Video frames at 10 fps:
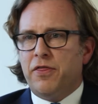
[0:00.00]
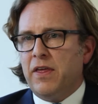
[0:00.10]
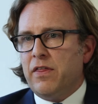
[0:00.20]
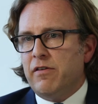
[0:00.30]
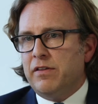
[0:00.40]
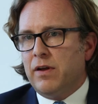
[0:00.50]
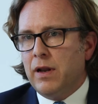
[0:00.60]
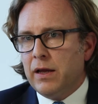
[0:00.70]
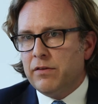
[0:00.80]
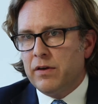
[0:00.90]
think they're
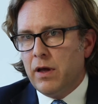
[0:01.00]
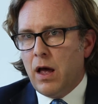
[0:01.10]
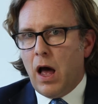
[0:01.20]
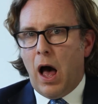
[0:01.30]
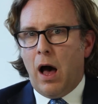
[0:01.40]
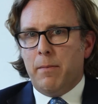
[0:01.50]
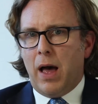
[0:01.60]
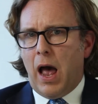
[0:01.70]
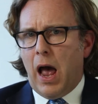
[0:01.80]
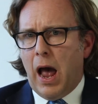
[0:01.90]
interlinked, and
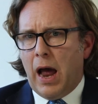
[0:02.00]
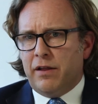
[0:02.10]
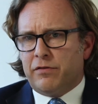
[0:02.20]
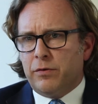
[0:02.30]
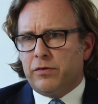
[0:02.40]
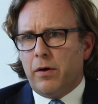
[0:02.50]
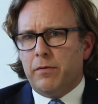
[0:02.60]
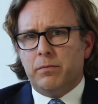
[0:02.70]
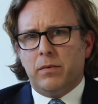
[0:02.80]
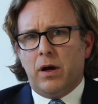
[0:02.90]
it's
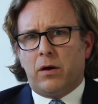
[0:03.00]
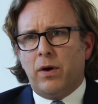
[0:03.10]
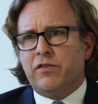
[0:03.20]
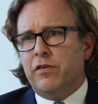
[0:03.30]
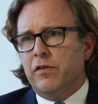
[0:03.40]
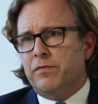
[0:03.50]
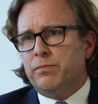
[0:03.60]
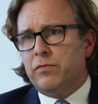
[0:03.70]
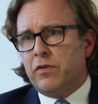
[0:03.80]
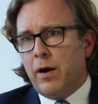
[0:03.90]
also a question of
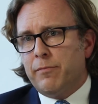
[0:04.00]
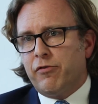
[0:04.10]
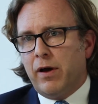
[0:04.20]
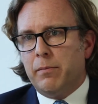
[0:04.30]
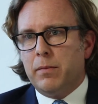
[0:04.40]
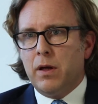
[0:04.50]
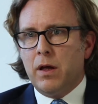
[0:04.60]
time frame.